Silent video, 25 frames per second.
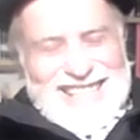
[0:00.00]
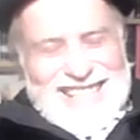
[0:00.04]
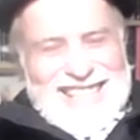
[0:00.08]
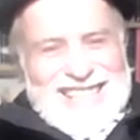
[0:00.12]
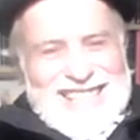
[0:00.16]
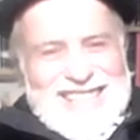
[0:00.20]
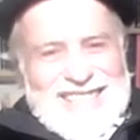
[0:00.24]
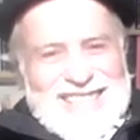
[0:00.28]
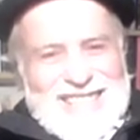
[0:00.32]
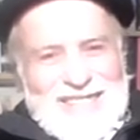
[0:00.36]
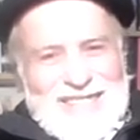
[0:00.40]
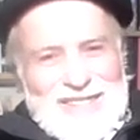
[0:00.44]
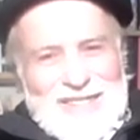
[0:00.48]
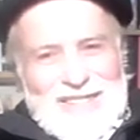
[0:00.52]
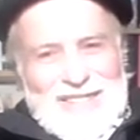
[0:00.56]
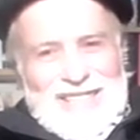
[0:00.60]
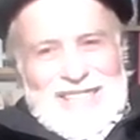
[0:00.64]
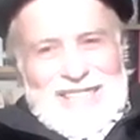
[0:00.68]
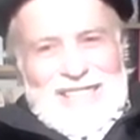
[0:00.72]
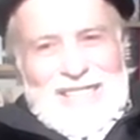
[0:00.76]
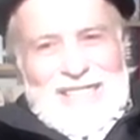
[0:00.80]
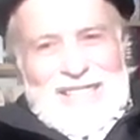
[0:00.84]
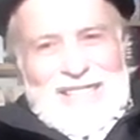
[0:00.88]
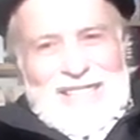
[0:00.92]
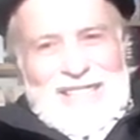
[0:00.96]
So,
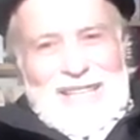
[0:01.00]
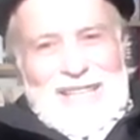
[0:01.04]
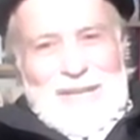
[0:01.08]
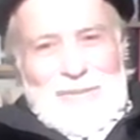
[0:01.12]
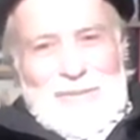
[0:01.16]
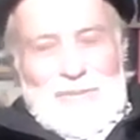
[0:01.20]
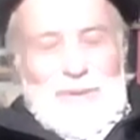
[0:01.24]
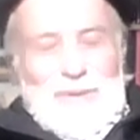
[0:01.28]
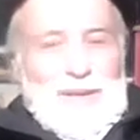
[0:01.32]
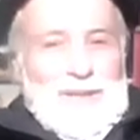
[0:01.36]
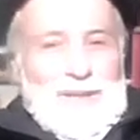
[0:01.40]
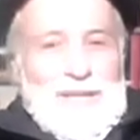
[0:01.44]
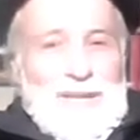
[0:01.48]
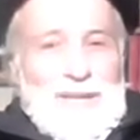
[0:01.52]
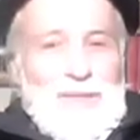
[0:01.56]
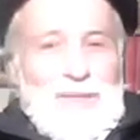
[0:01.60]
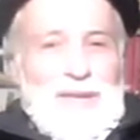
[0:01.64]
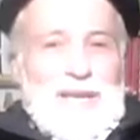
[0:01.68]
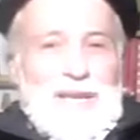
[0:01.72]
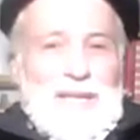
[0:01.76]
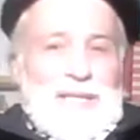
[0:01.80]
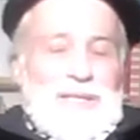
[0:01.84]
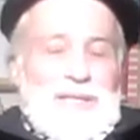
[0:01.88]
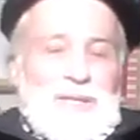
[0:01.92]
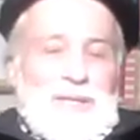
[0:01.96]
but the
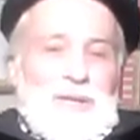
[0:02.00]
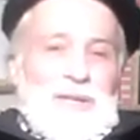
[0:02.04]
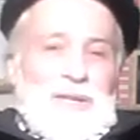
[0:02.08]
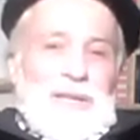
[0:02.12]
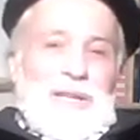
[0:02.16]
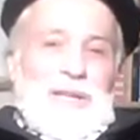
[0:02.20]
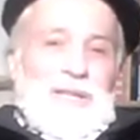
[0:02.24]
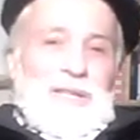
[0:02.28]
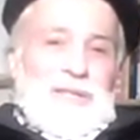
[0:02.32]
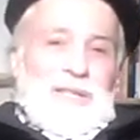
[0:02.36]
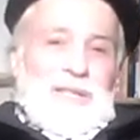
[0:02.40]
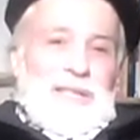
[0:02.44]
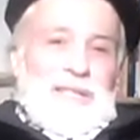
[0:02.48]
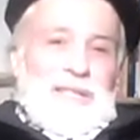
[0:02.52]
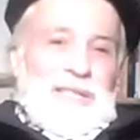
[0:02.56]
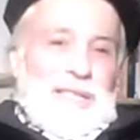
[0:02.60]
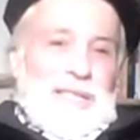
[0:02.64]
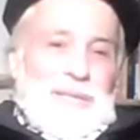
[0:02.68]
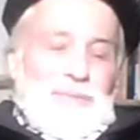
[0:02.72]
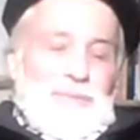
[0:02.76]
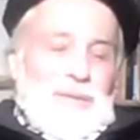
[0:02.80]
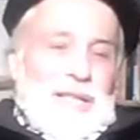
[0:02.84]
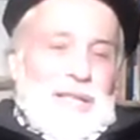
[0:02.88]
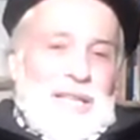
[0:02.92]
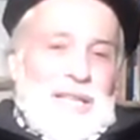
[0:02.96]
thing is, until this
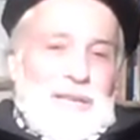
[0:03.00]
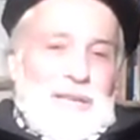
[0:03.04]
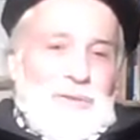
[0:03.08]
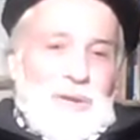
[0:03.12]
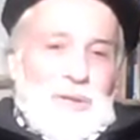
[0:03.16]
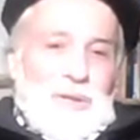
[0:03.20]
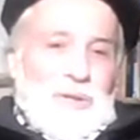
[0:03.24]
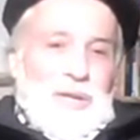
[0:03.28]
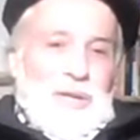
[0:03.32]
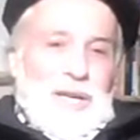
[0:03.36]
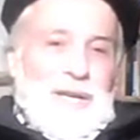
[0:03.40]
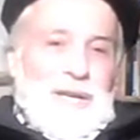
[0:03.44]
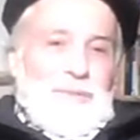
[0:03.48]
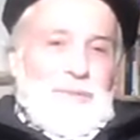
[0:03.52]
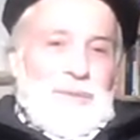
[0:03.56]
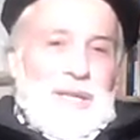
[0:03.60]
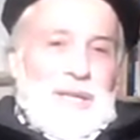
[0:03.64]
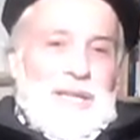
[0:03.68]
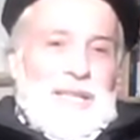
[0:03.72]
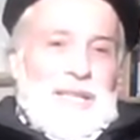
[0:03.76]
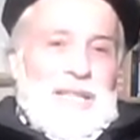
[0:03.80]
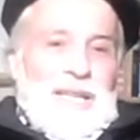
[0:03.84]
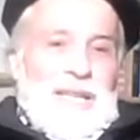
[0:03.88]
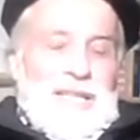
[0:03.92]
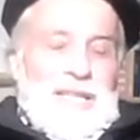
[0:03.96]
medieval time,
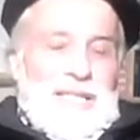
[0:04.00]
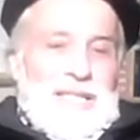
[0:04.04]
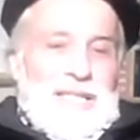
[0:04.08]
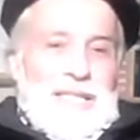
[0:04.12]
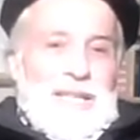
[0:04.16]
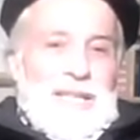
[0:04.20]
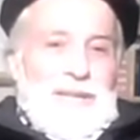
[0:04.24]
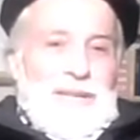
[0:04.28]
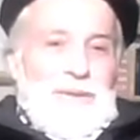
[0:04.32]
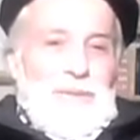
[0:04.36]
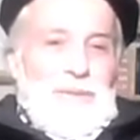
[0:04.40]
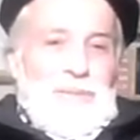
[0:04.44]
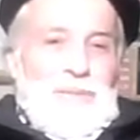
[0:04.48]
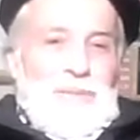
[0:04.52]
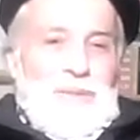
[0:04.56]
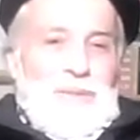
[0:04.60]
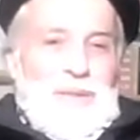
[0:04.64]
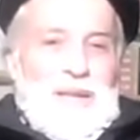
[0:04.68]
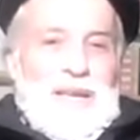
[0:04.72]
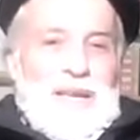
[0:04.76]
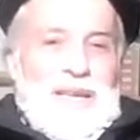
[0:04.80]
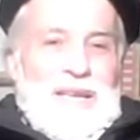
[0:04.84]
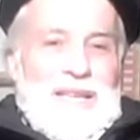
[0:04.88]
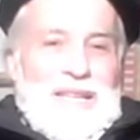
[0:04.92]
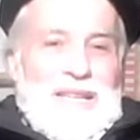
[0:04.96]
they still,
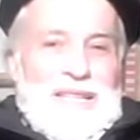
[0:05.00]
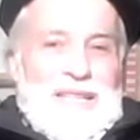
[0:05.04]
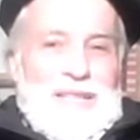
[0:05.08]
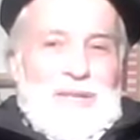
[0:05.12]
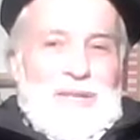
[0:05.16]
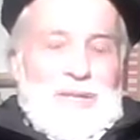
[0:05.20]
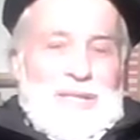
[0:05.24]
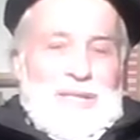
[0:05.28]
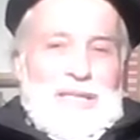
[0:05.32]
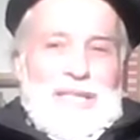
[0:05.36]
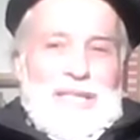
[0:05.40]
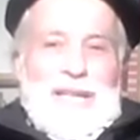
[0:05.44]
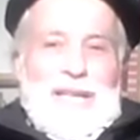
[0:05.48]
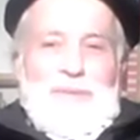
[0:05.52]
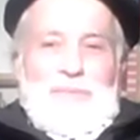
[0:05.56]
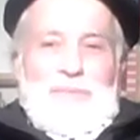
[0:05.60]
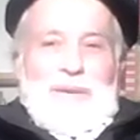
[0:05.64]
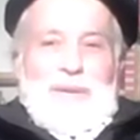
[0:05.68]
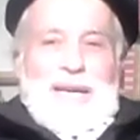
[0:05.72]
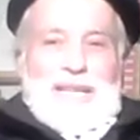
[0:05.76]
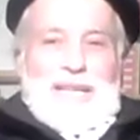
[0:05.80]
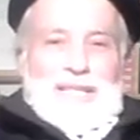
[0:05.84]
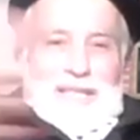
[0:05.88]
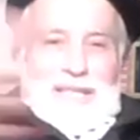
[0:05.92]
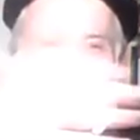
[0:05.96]
you see that
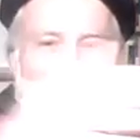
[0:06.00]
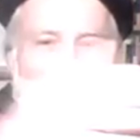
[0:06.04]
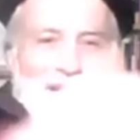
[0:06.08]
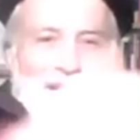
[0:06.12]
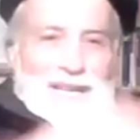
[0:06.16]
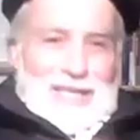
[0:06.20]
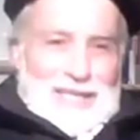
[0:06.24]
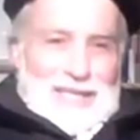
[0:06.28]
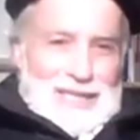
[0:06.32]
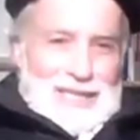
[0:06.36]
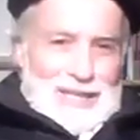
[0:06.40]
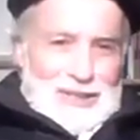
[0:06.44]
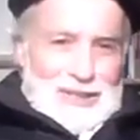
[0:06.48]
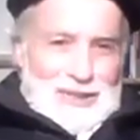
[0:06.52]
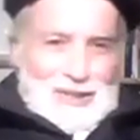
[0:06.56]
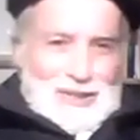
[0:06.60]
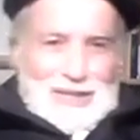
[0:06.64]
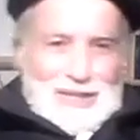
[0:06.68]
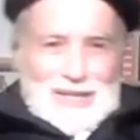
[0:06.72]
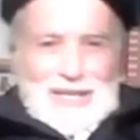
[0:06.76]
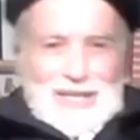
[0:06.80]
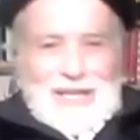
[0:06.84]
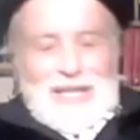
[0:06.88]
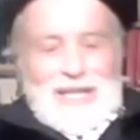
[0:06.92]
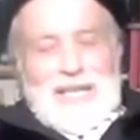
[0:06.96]
painter that I sent you,
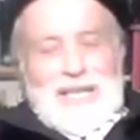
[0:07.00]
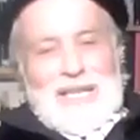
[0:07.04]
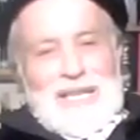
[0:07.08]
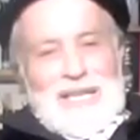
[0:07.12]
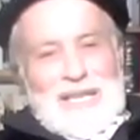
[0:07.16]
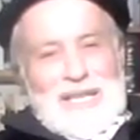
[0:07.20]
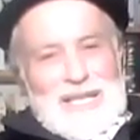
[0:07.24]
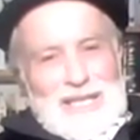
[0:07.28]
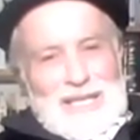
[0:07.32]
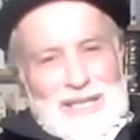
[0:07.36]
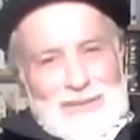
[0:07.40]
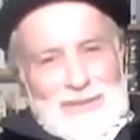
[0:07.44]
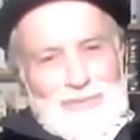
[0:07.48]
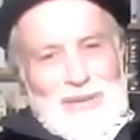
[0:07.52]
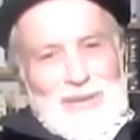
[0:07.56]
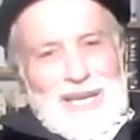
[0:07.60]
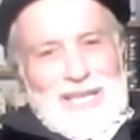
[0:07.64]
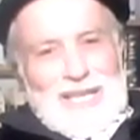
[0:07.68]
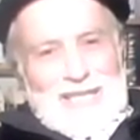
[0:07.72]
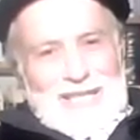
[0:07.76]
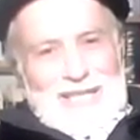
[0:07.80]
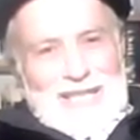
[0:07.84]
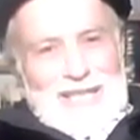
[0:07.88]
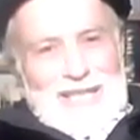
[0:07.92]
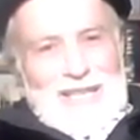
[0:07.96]
his
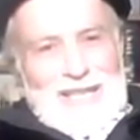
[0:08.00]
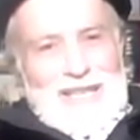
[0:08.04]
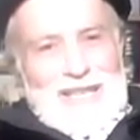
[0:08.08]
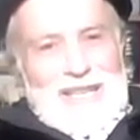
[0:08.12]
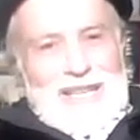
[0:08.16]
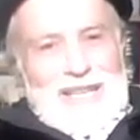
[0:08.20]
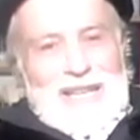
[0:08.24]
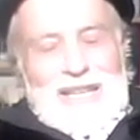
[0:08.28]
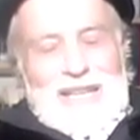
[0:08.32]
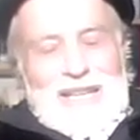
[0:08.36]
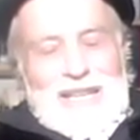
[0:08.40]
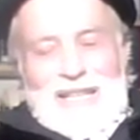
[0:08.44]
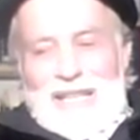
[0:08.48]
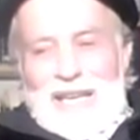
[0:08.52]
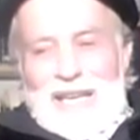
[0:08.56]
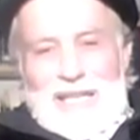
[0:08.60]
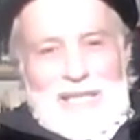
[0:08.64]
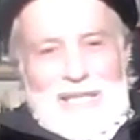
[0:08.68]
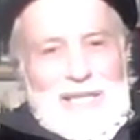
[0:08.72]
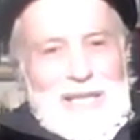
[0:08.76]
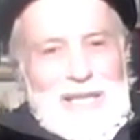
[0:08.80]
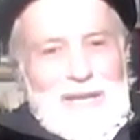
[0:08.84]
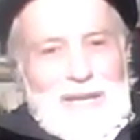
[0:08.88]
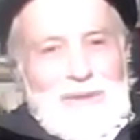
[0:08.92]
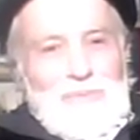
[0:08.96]
painting, they
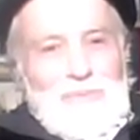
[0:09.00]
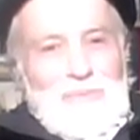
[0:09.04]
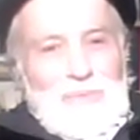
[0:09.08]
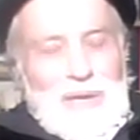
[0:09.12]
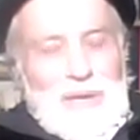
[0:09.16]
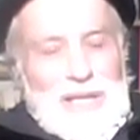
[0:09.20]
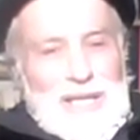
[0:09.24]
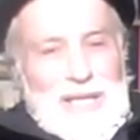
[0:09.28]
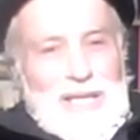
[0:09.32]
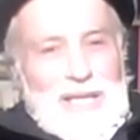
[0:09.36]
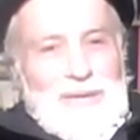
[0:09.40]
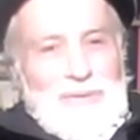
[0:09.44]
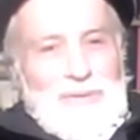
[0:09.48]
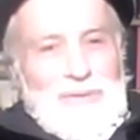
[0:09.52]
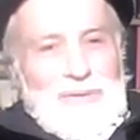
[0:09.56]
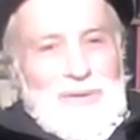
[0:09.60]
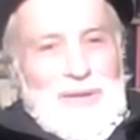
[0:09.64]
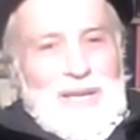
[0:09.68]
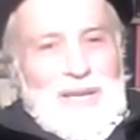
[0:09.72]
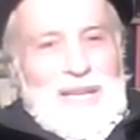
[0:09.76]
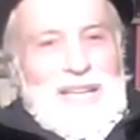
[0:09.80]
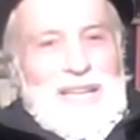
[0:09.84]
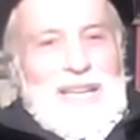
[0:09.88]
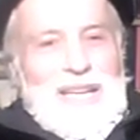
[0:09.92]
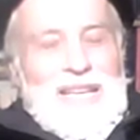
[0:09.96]
still believed
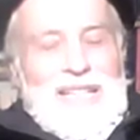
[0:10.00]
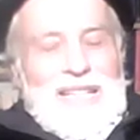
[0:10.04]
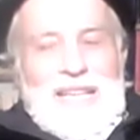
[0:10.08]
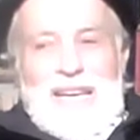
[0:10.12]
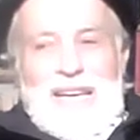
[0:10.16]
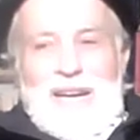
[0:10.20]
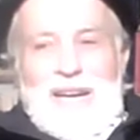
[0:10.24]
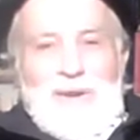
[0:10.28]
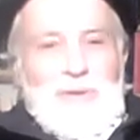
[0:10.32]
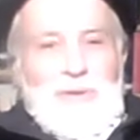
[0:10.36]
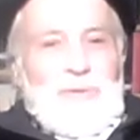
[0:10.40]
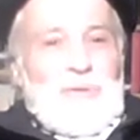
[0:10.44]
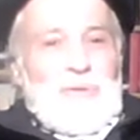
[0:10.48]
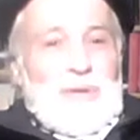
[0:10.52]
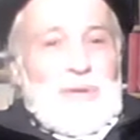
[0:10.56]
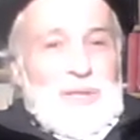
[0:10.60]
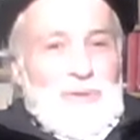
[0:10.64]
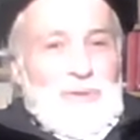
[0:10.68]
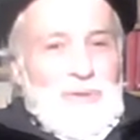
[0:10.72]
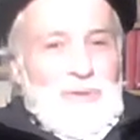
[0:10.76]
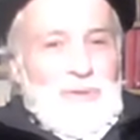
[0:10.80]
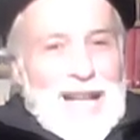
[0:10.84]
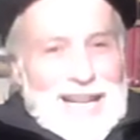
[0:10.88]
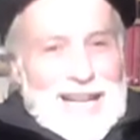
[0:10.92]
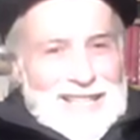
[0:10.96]
Earth was
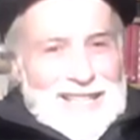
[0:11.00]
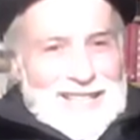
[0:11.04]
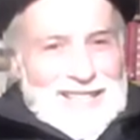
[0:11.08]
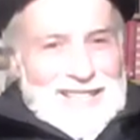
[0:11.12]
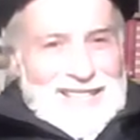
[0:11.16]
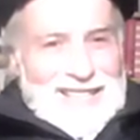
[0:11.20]
flat.